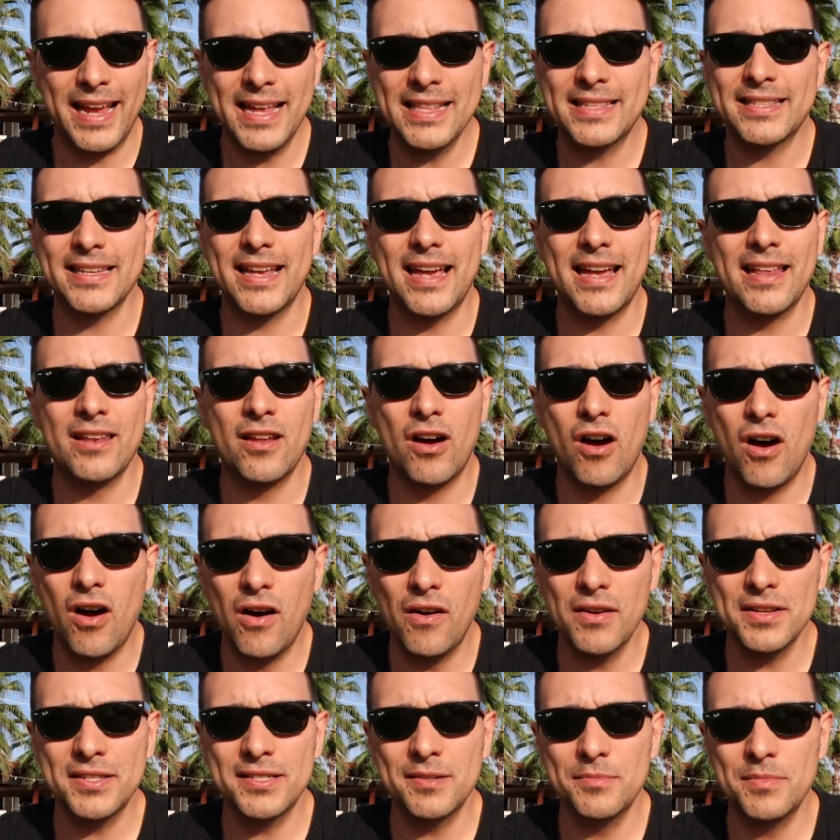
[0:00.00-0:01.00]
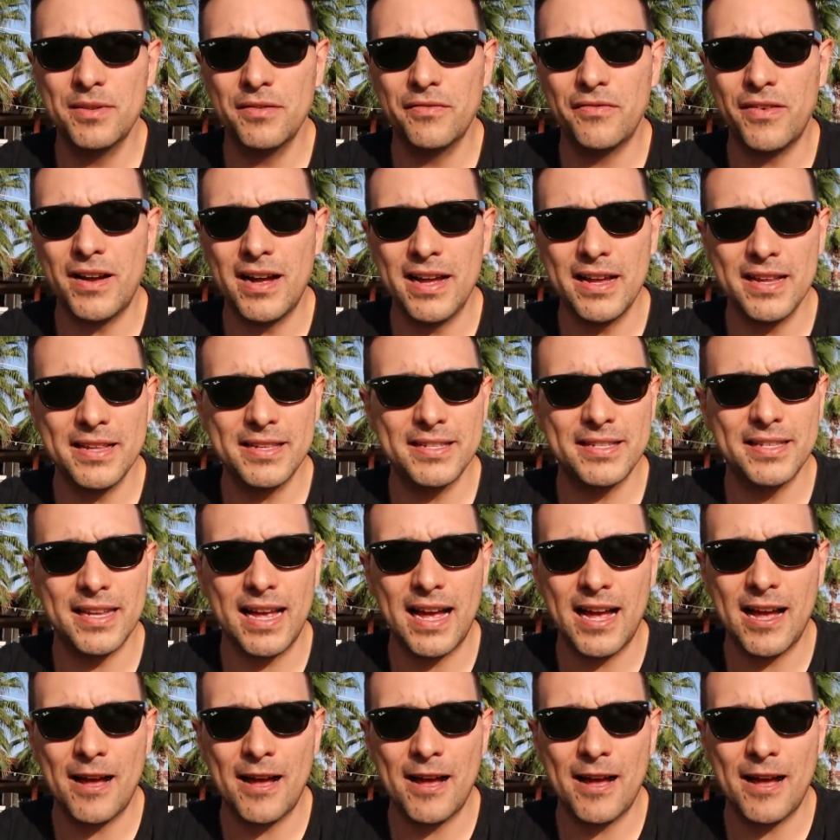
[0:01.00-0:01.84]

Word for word: It's an awesome device.